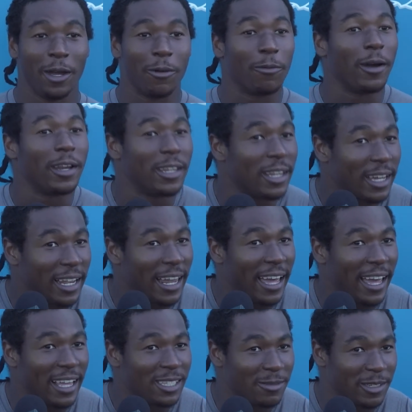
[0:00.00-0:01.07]
running the
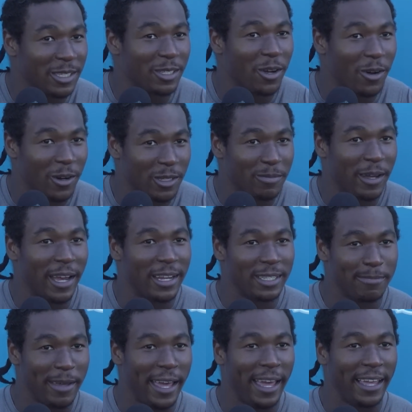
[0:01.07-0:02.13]
class with his arms behind his
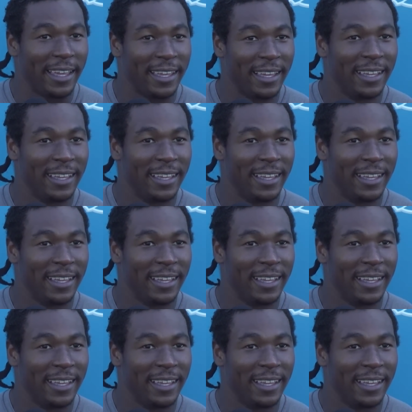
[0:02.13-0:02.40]
back.